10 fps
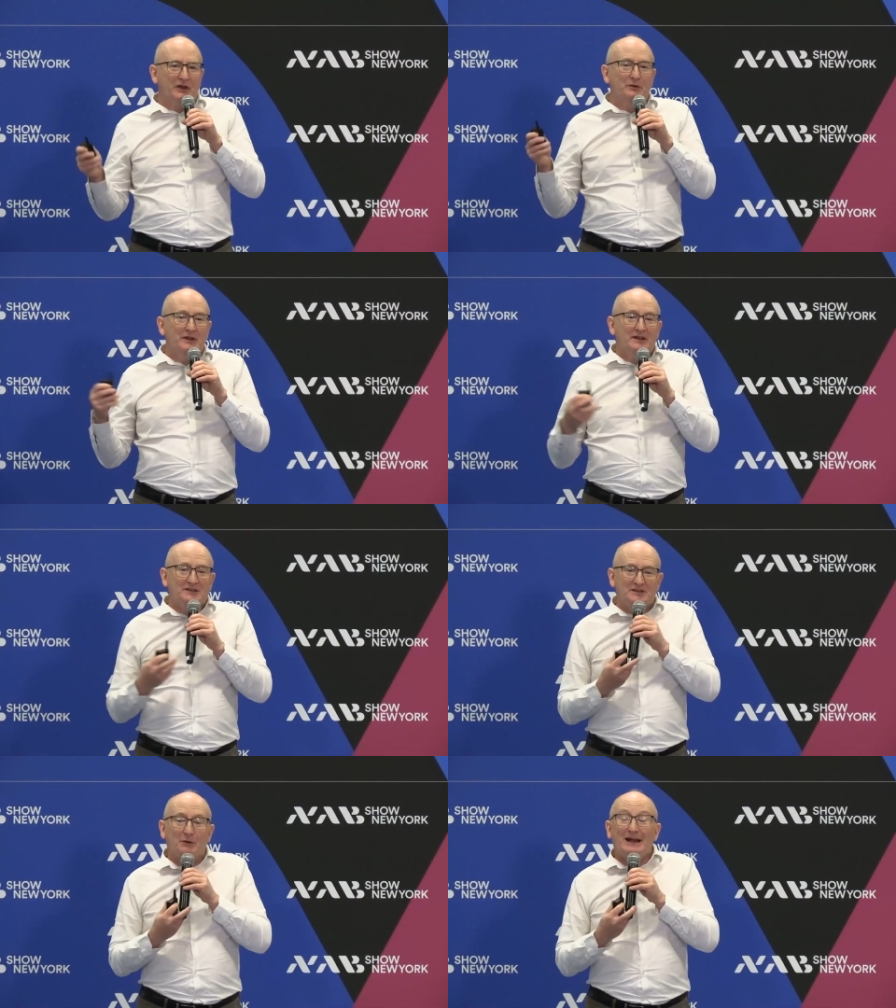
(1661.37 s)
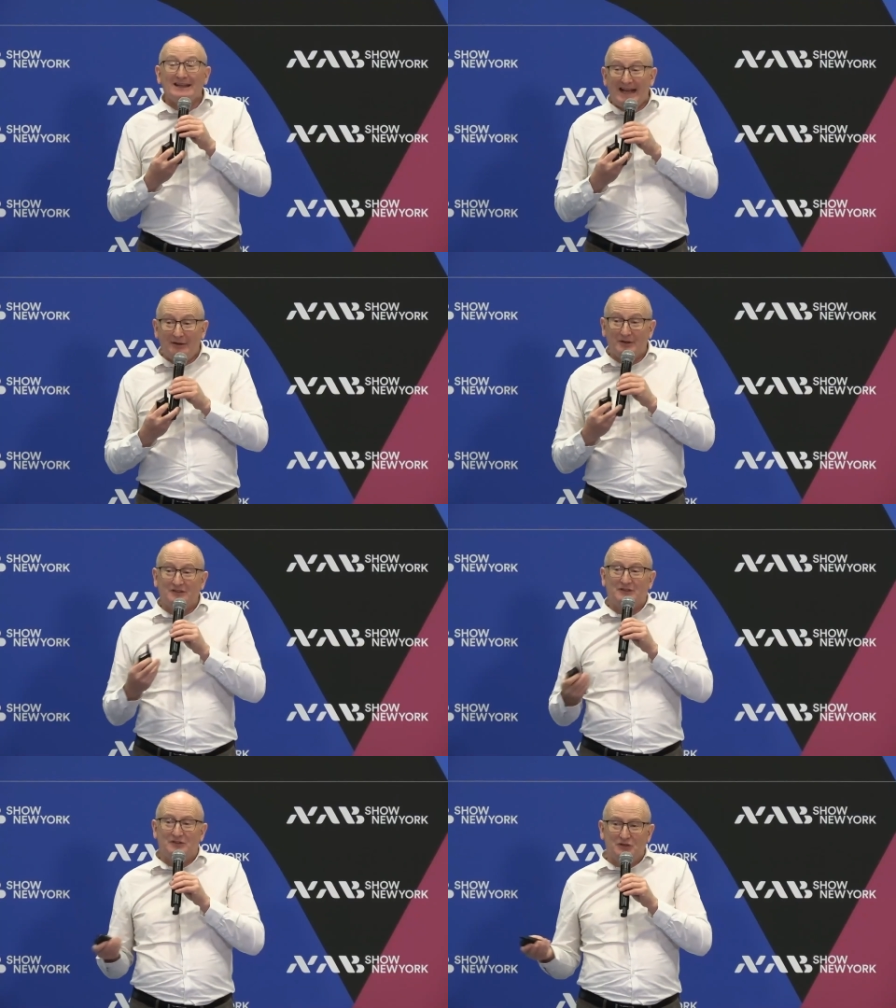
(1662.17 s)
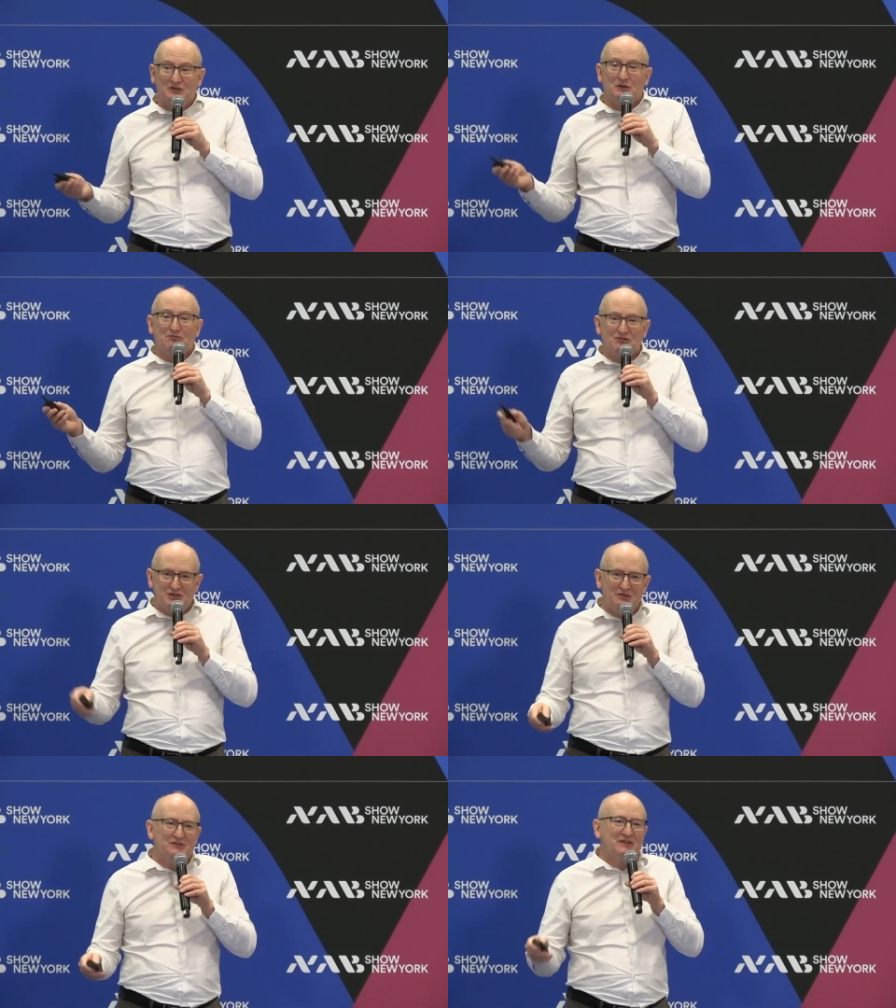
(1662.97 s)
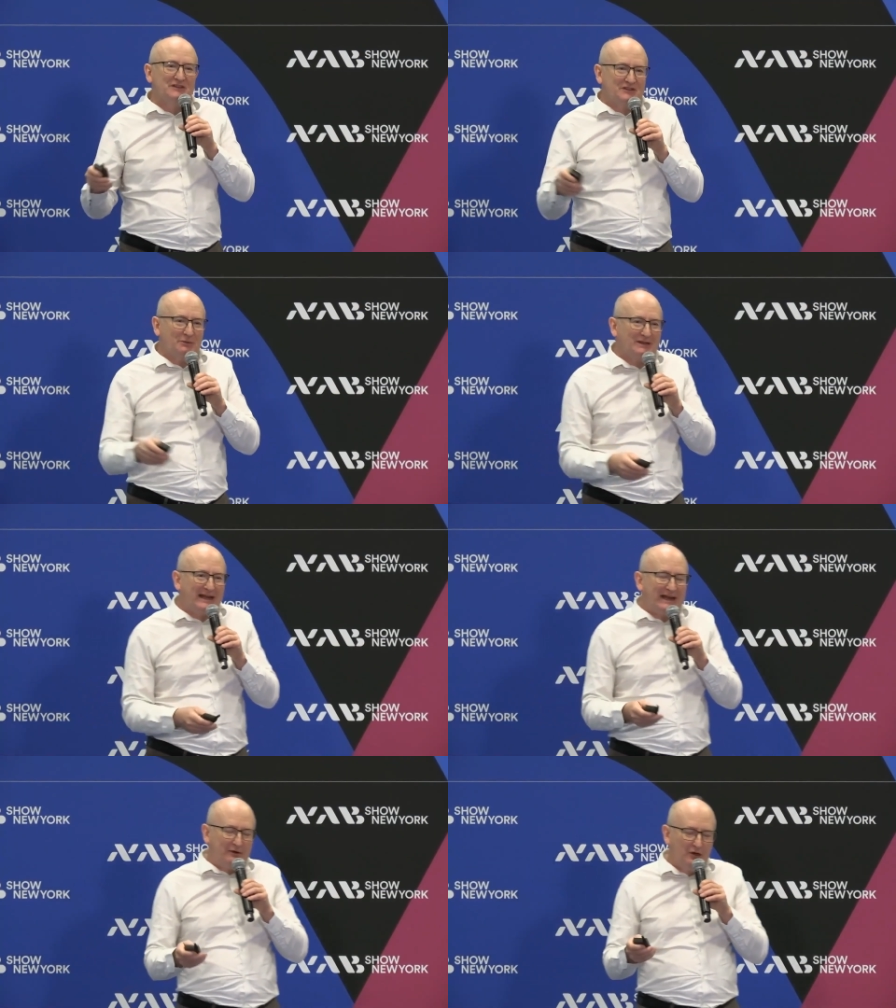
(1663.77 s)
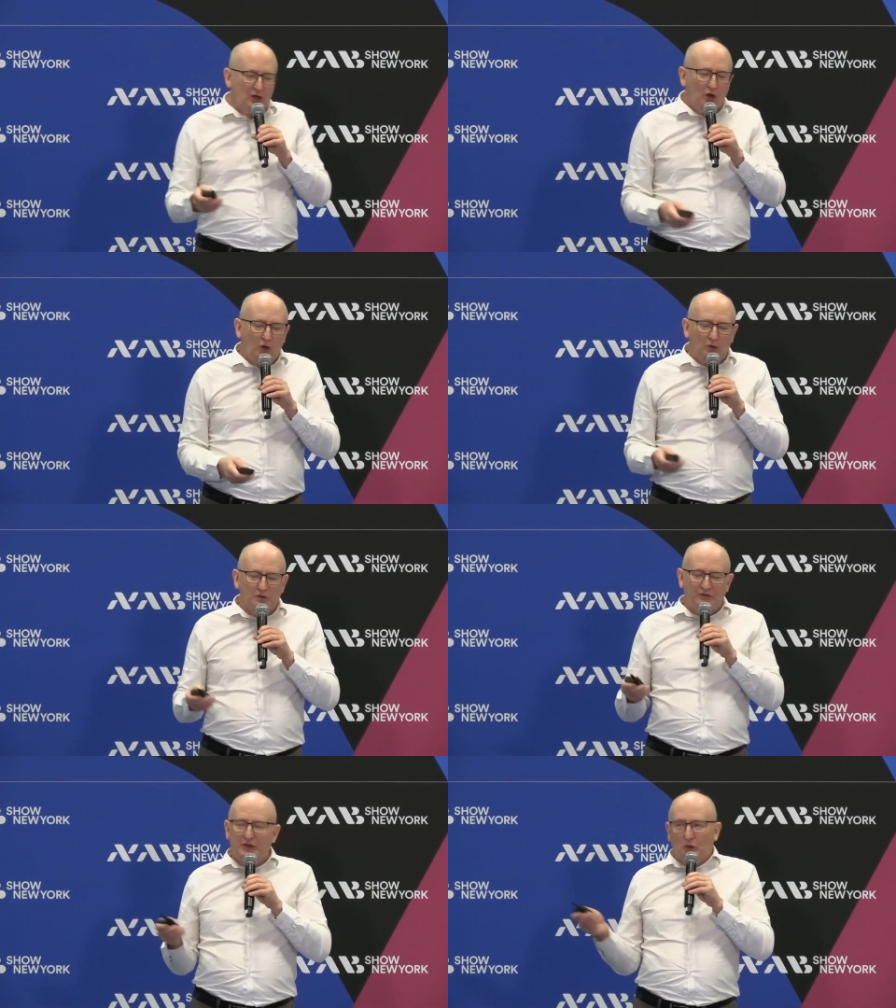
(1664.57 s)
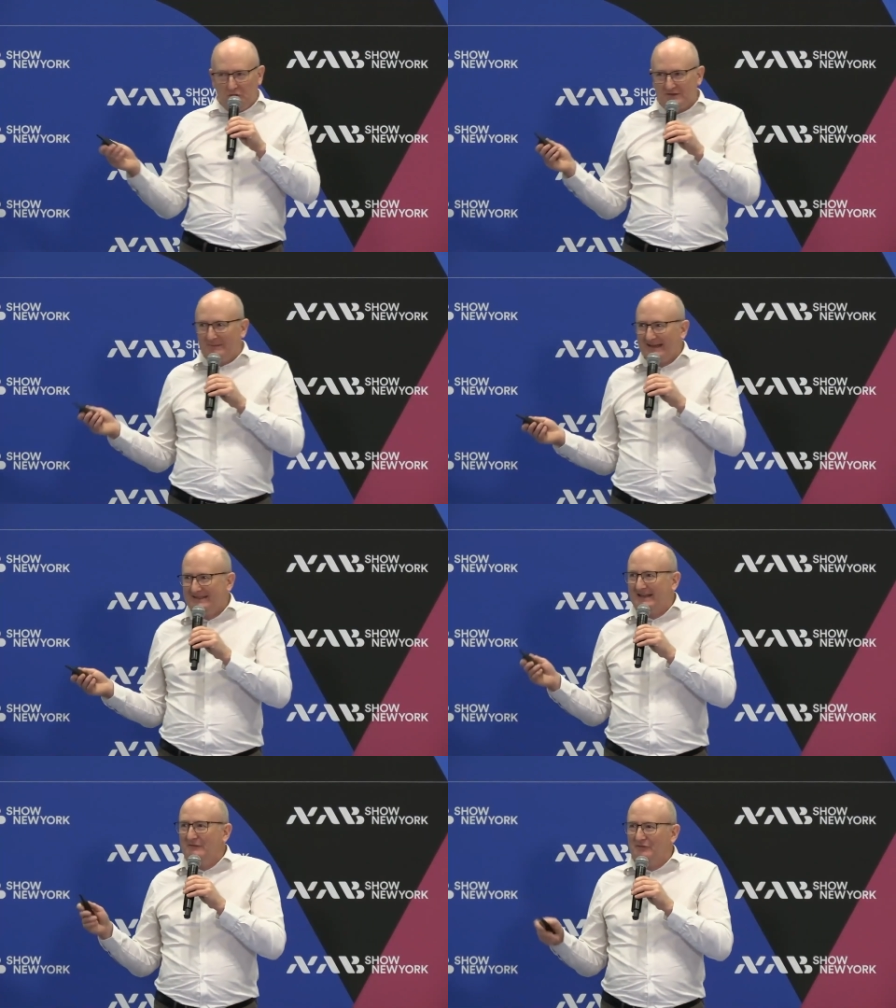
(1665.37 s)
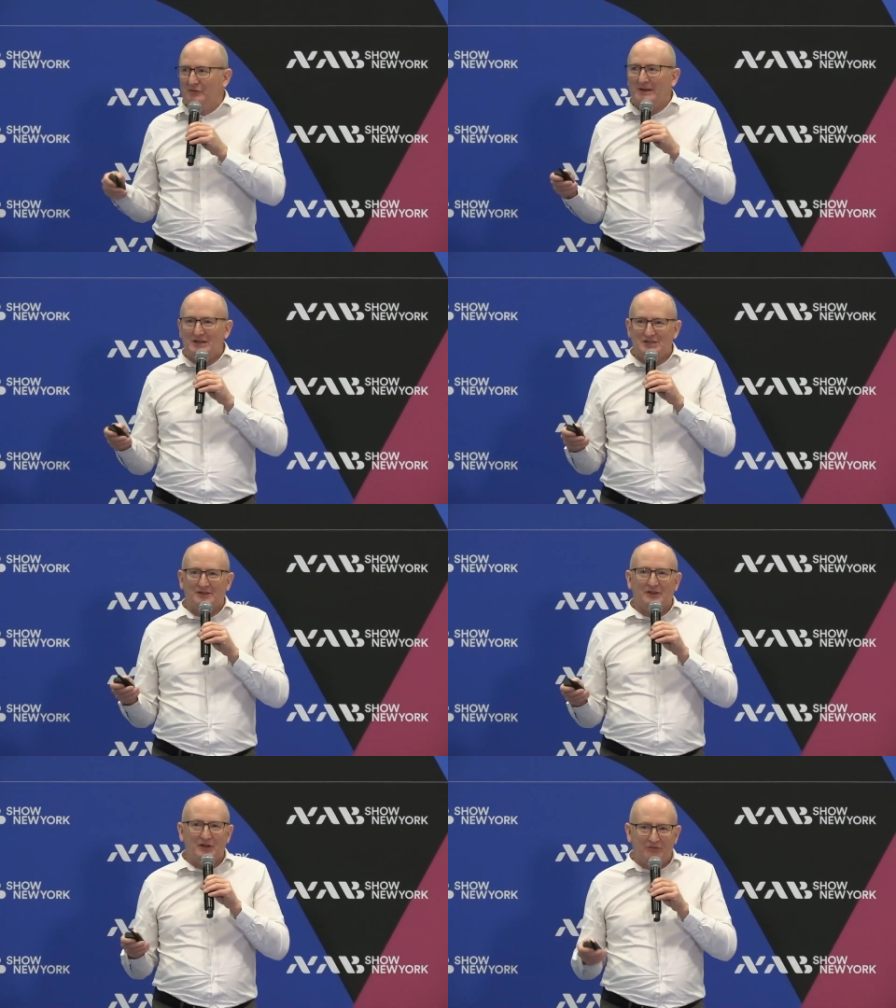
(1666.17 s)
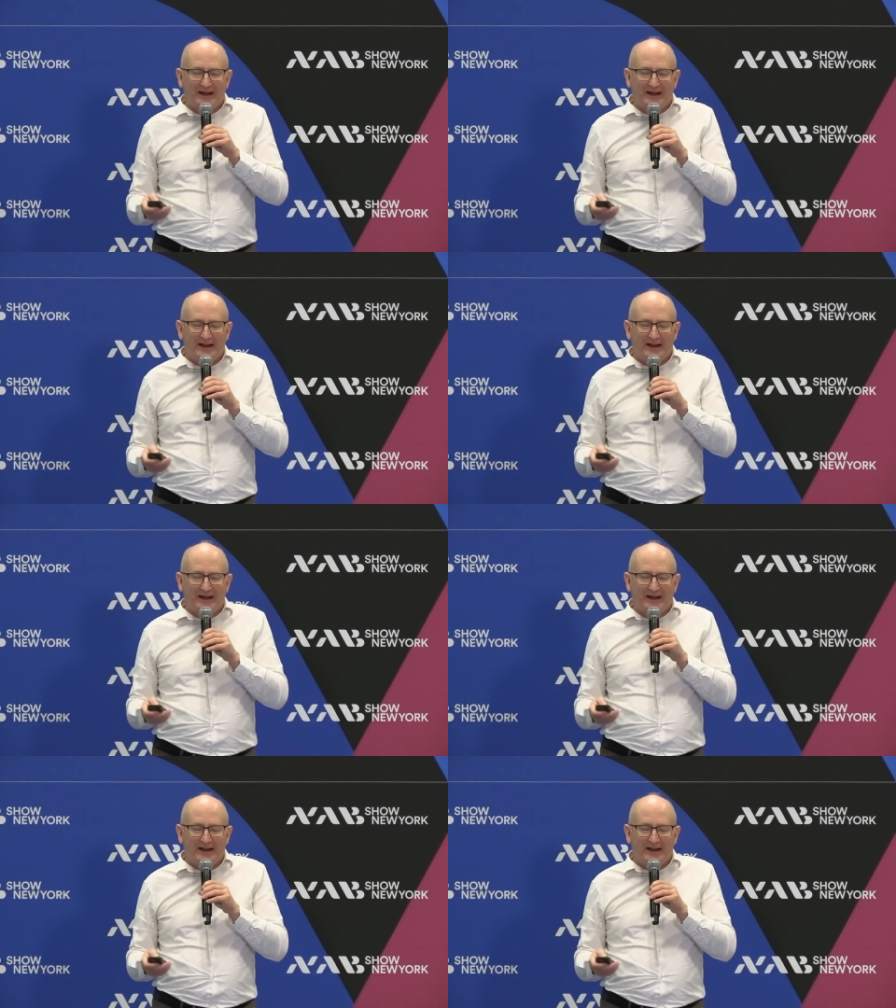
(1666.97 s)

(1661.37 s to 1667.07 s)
So to allow us to produce and to allow all of the automatic information and the